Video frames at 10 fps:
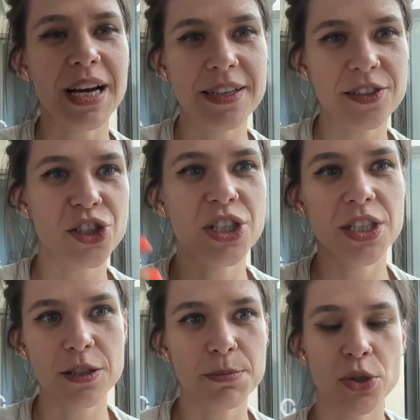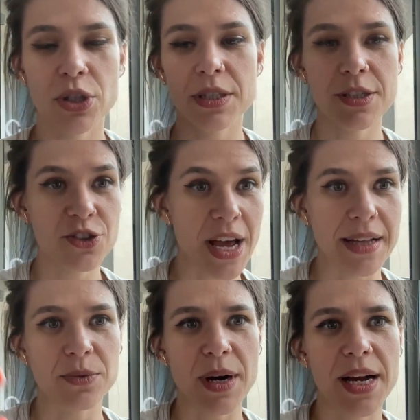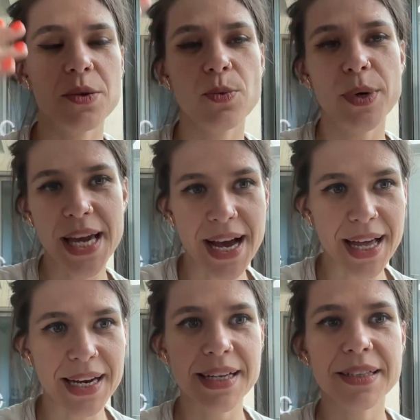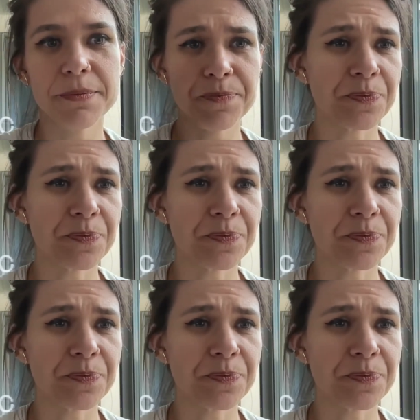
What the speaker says: answered, explored, the chat, right? We had it.